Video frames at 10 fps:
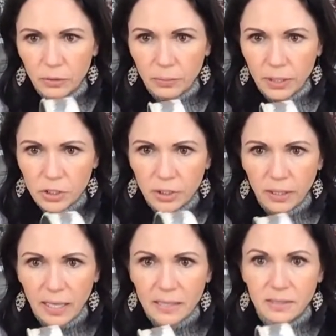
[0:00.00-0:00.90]
depression
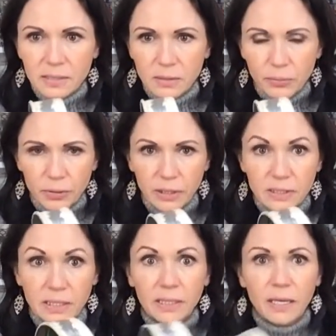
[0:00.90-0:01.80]
glass and some pretty
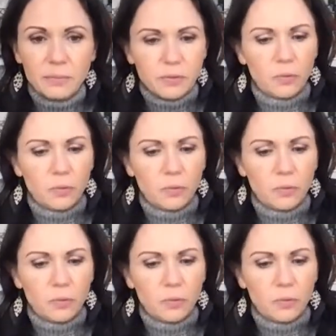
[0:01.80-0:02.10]
teacups.